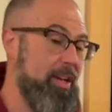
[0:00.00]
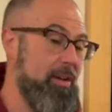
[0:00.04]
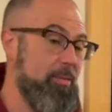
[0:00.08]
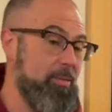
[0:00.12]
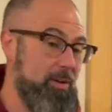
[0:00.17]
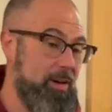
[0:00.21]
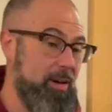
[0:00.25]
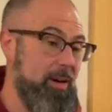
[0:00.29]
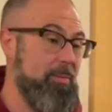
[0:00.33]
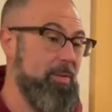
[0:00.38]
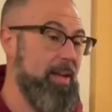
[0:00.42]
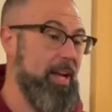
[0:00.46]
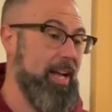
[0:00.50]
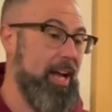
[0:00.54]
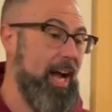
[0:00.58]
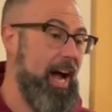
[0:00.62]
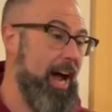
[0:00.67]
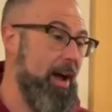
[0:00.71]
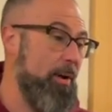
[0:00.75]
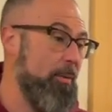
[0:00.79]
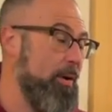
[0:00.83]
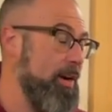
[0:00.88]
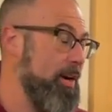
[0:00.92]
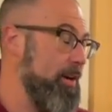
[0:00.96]
it where I'm like,
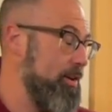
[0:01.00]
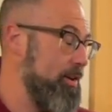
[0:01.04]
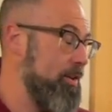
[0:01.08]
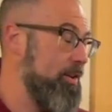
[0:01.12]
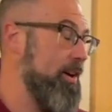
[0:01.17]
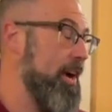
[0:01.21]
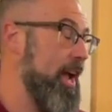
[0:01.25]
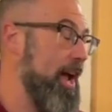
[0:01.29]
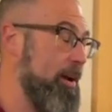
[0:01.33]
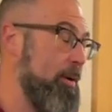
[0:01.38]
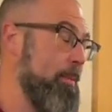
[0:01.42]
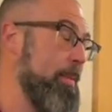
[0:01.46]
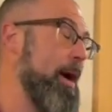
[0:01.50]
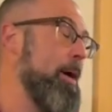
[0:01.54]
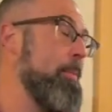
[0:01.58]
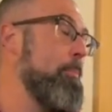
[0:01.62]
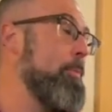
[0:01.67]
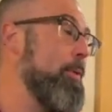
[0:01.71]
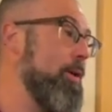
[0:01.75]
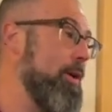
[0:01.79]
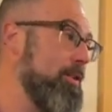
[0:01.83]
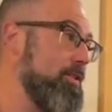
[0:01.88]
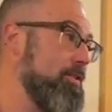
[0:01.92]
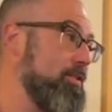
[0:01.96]
I want to nerd out about
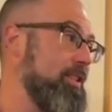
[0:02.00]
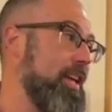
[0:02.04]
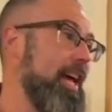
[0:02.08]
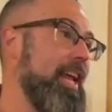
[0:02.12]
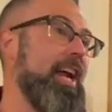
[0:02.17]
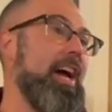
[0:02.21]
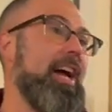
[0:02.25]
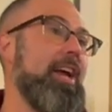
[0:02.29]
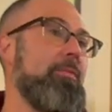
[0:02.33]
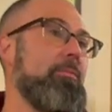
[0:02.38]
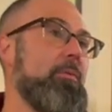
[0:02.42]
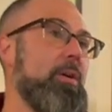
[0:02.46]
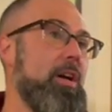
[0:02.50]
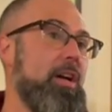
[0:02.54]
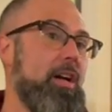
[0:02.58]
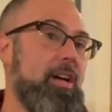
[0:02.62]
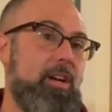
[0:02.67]
books, and I